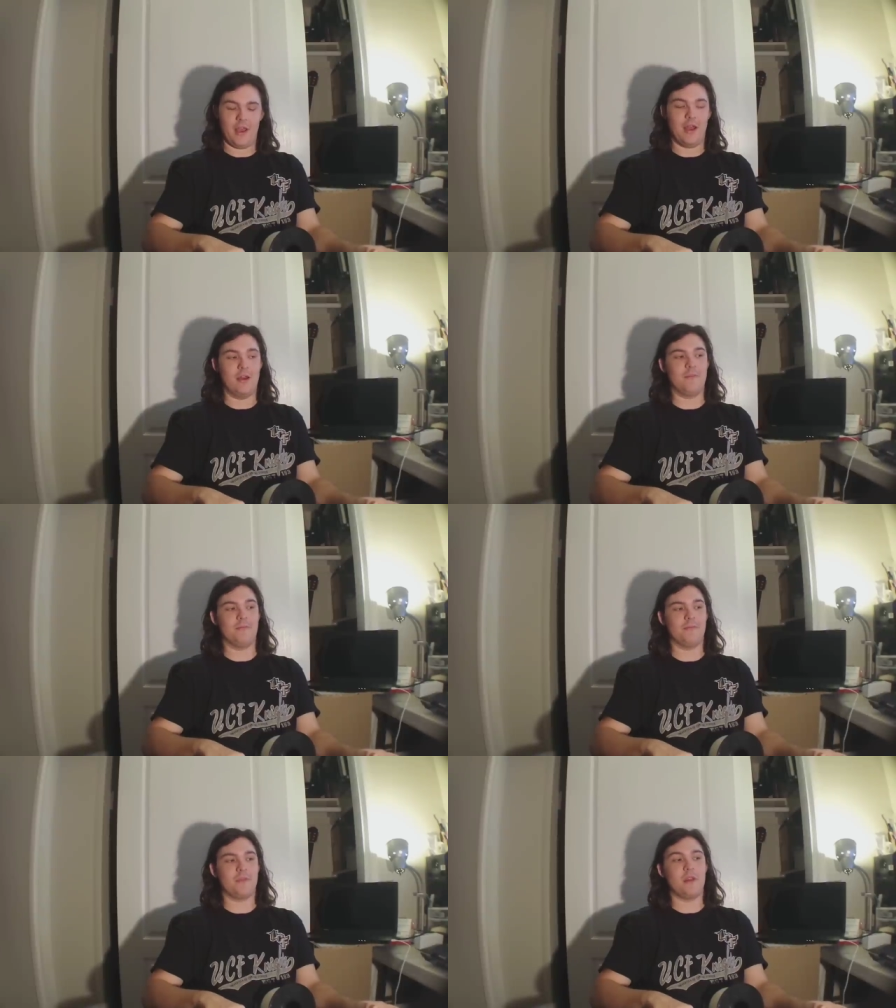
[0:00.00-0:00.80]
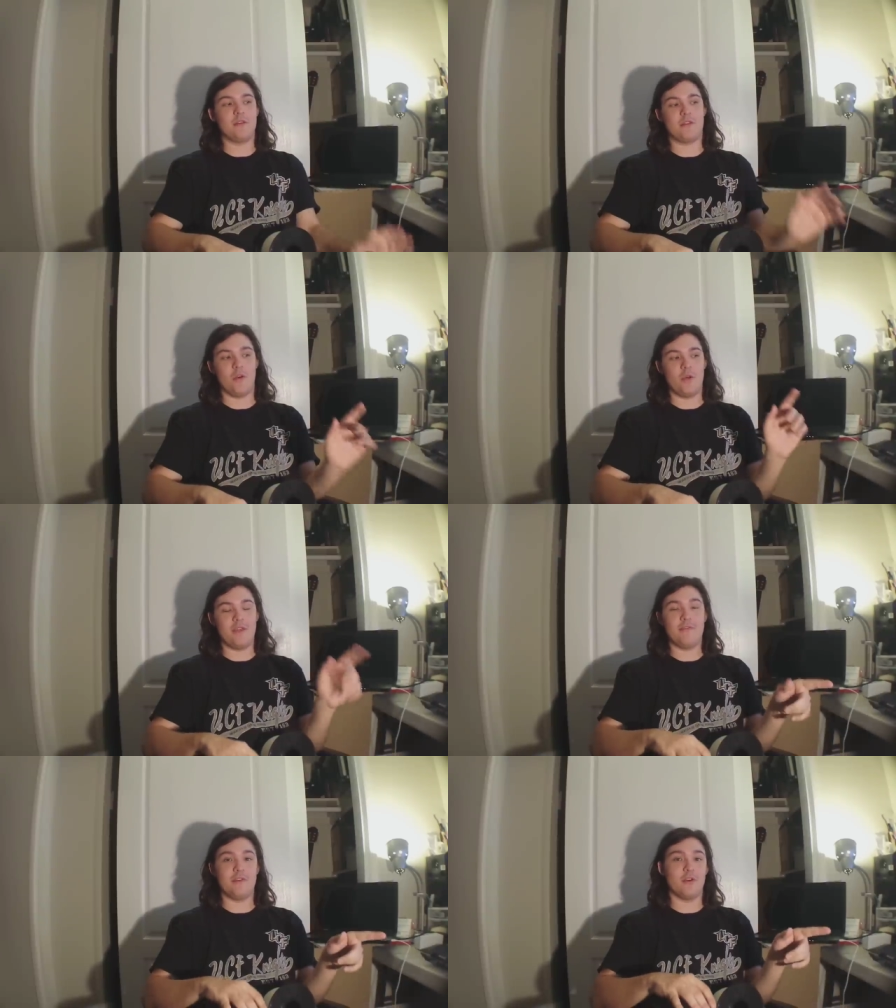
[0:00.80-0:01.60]
Um, so
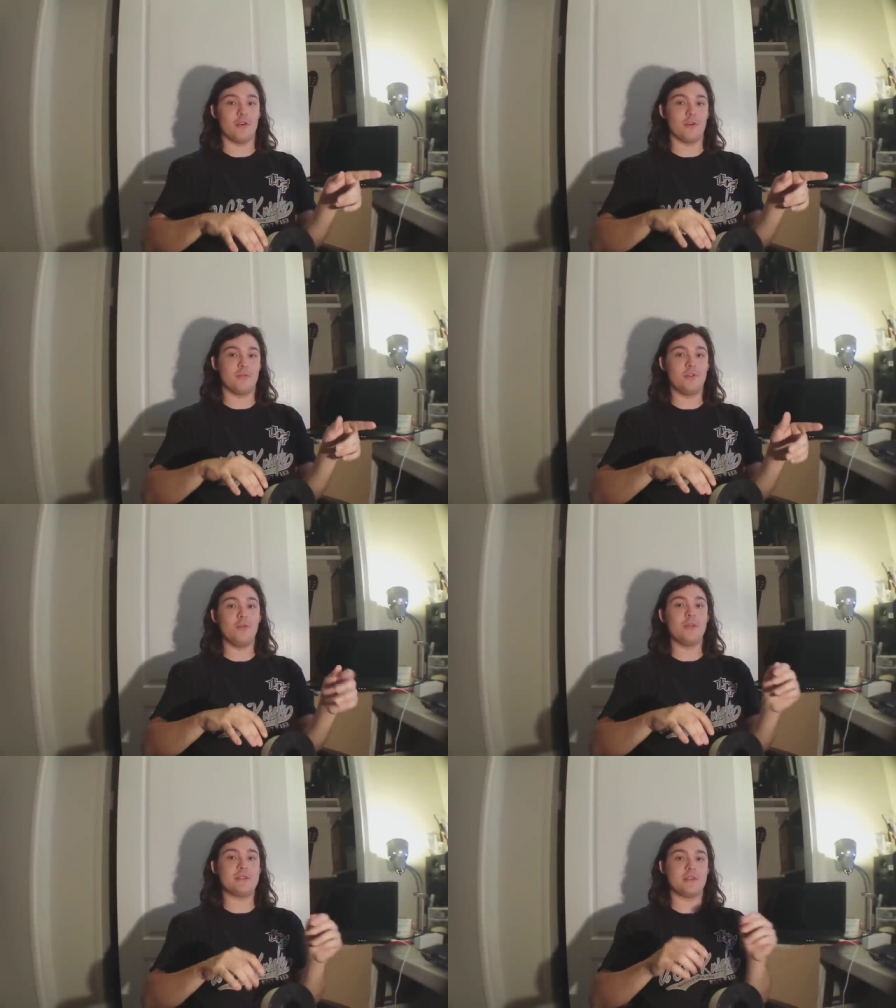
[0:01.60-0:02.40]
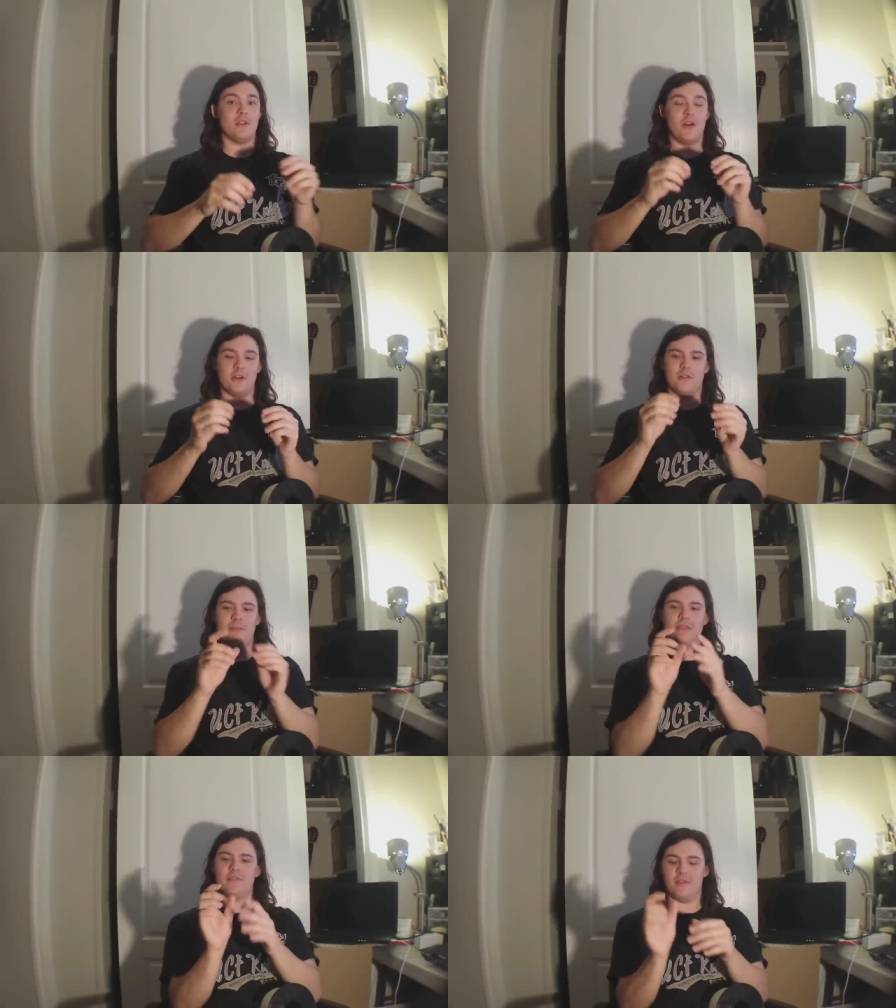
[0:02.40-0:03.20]
if your tube gets
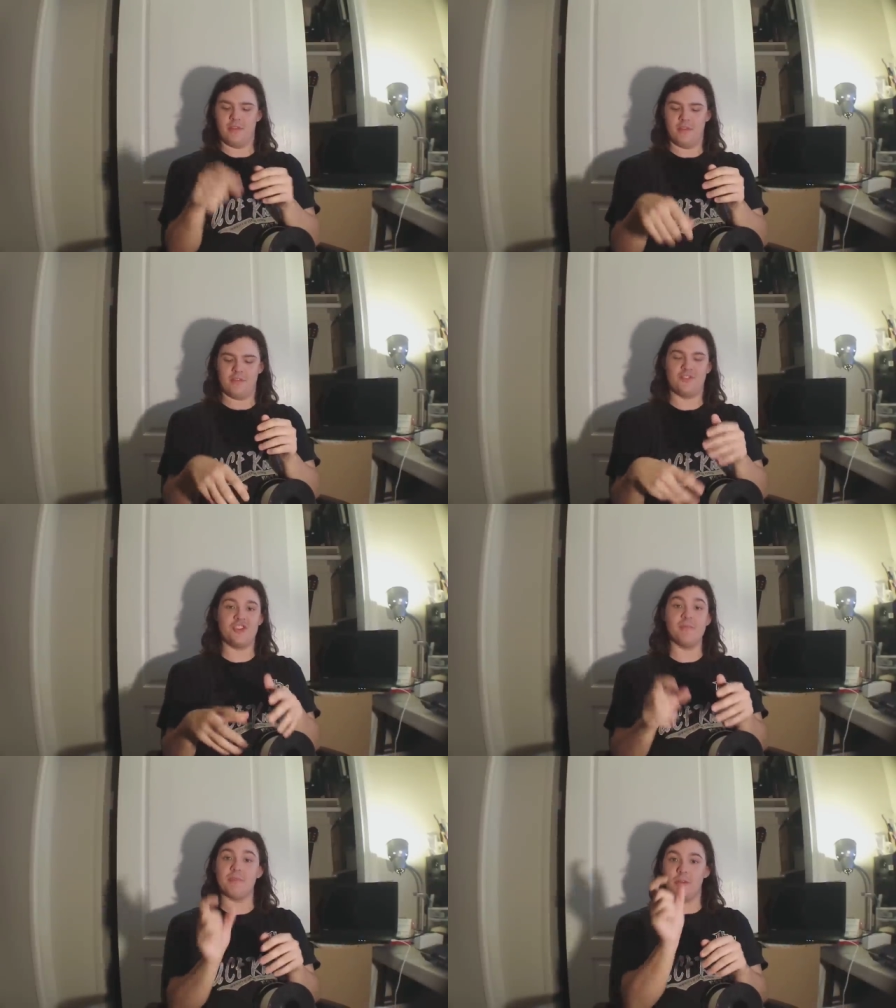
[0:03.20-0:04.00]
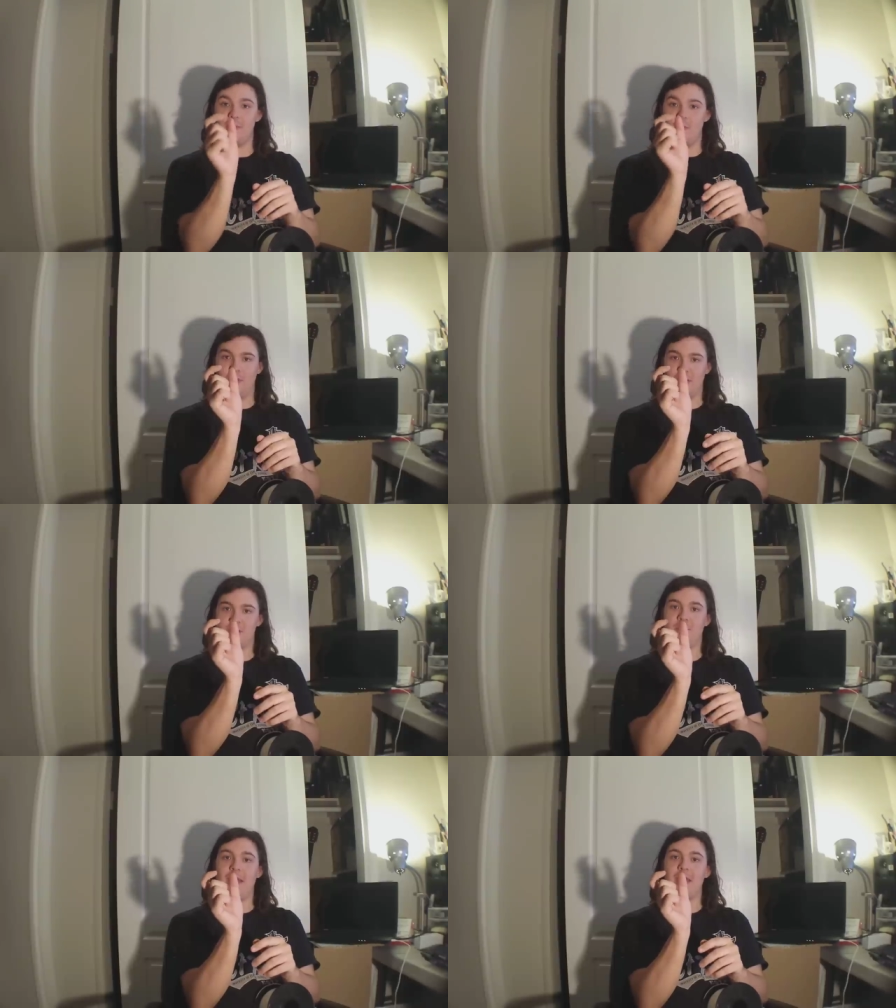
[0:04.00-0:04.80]
clogged, basically this cheap filament will
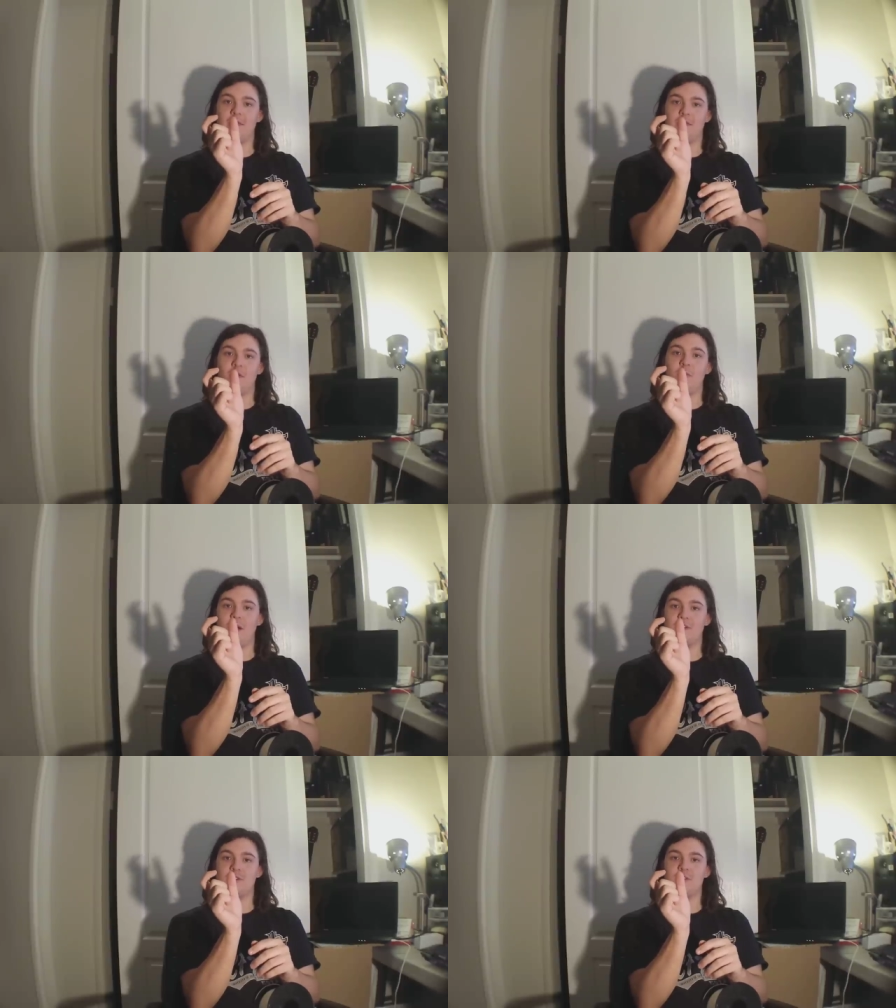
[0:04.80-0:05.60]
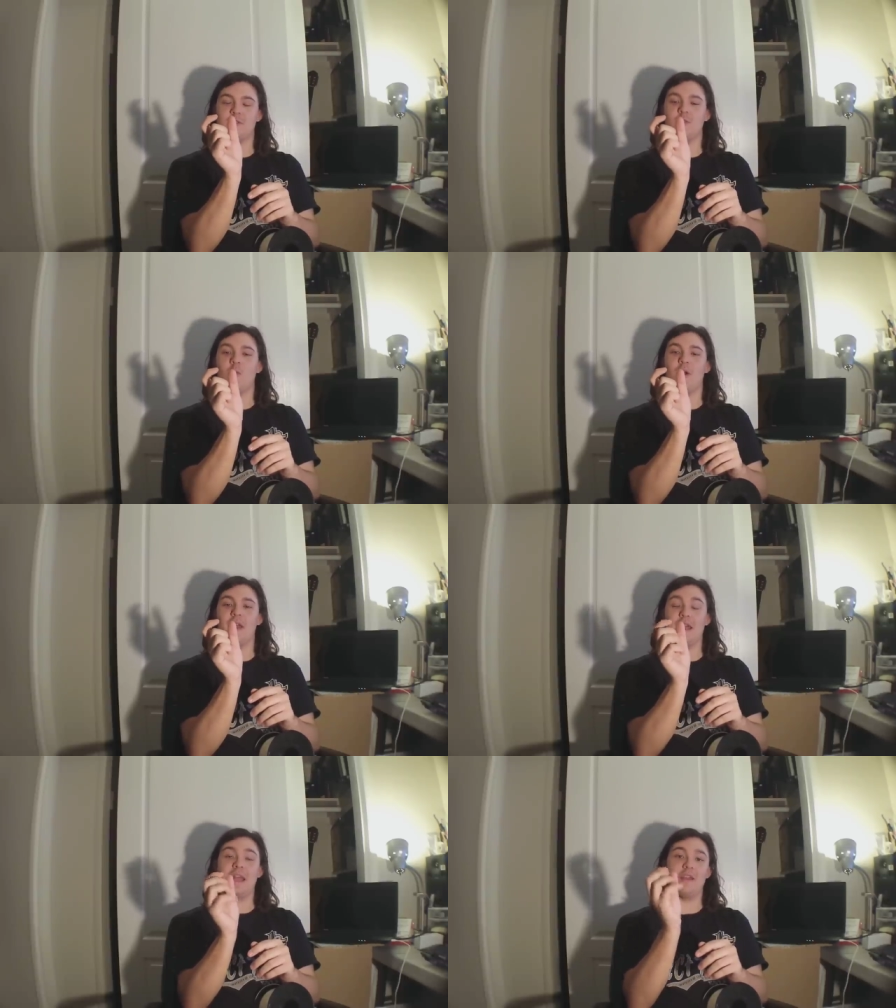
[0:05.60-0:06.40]
expand so much to where
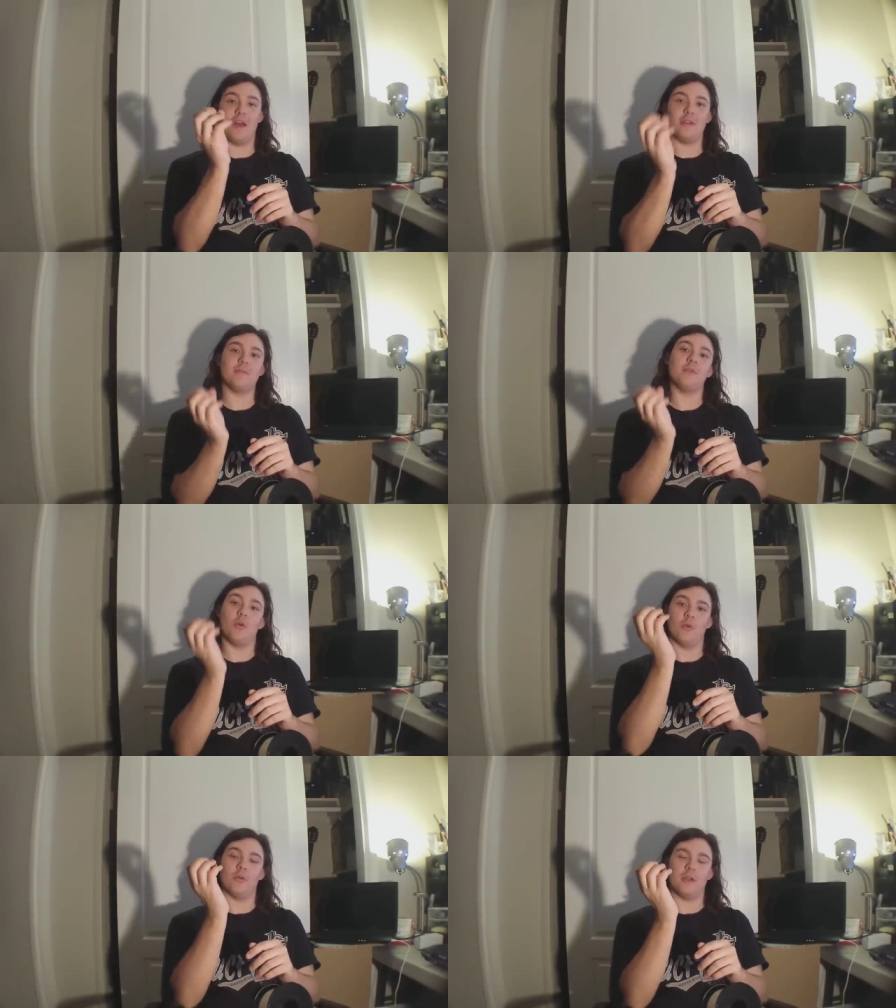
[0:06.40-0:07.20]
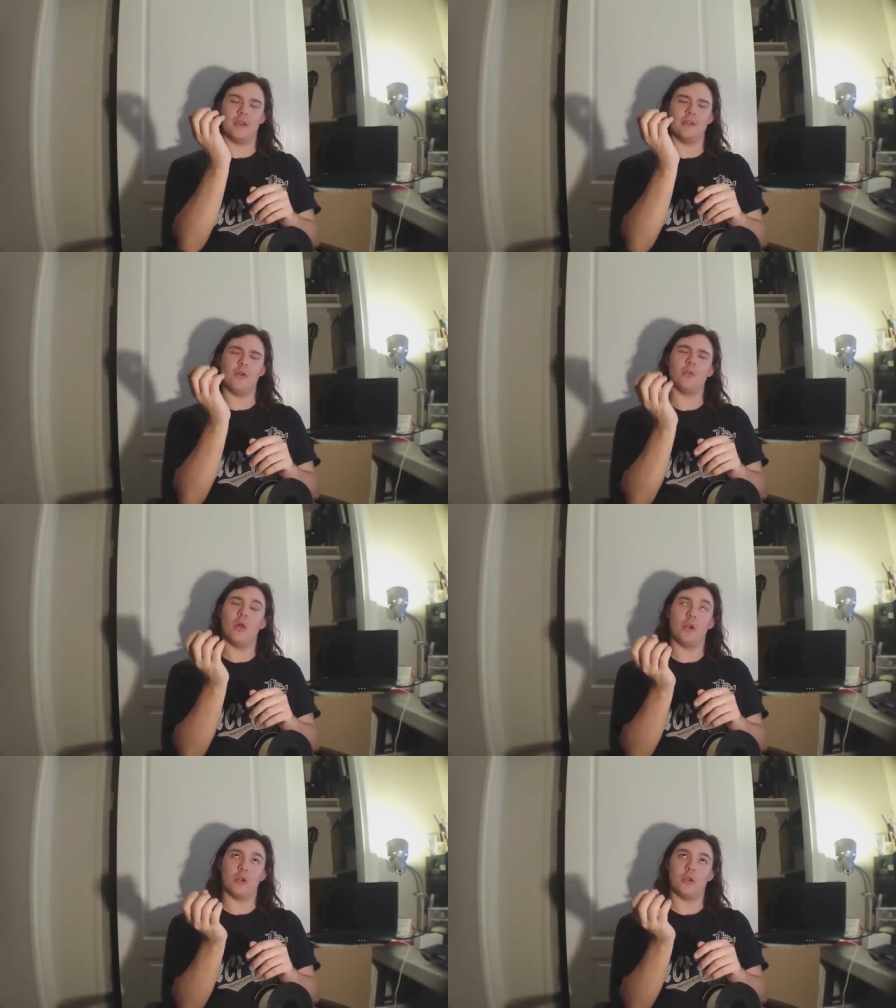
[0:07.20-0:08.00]
it cannot no, it can no
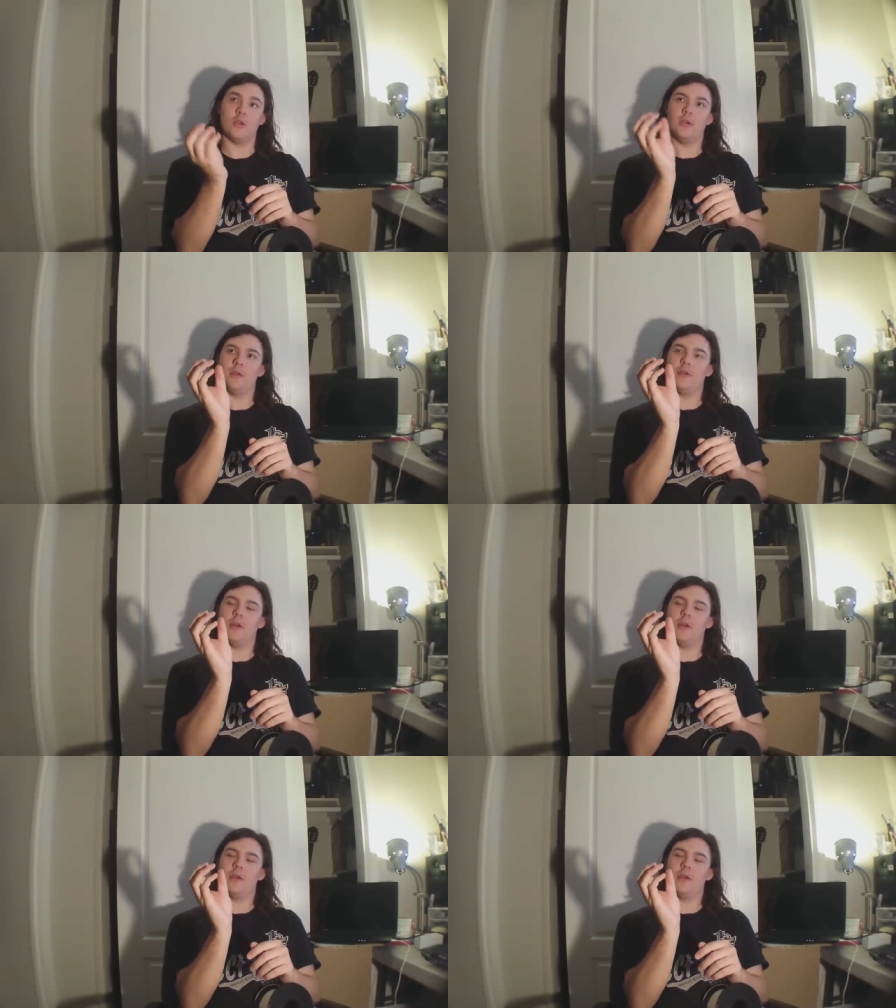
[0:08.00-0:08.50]
longer